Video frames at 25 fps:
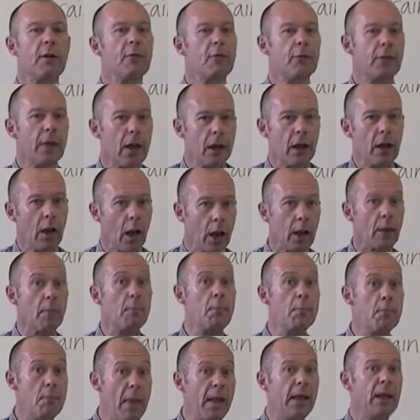If they
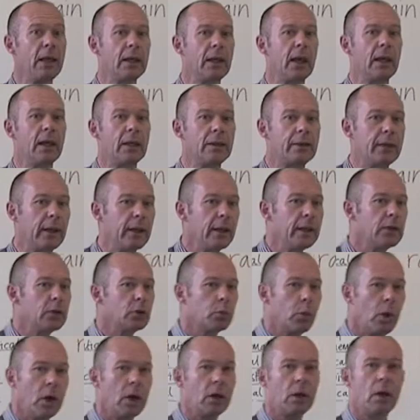like making
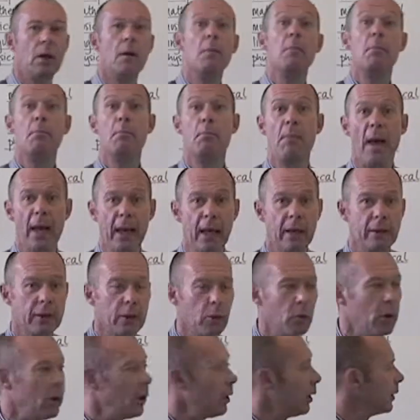things, well, make
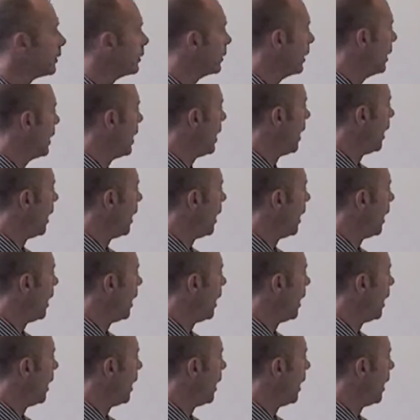the words.